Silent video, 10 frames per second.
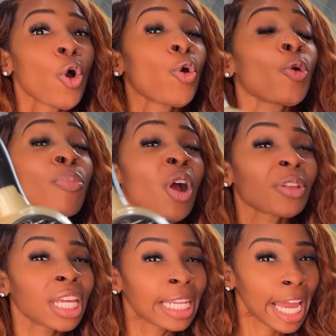Who
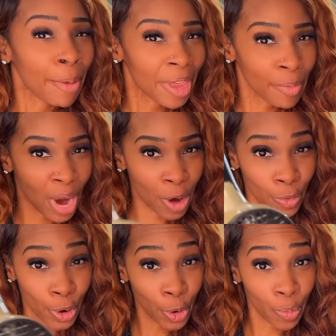broke the lamp in my
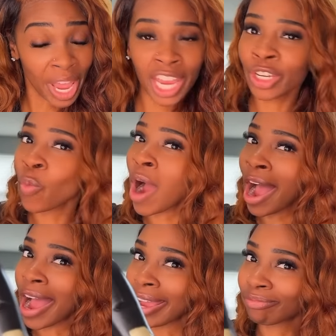room and
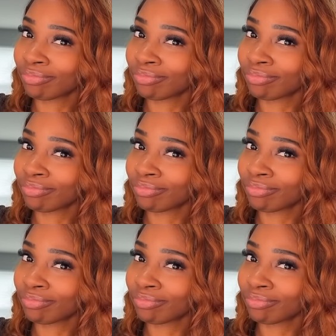why?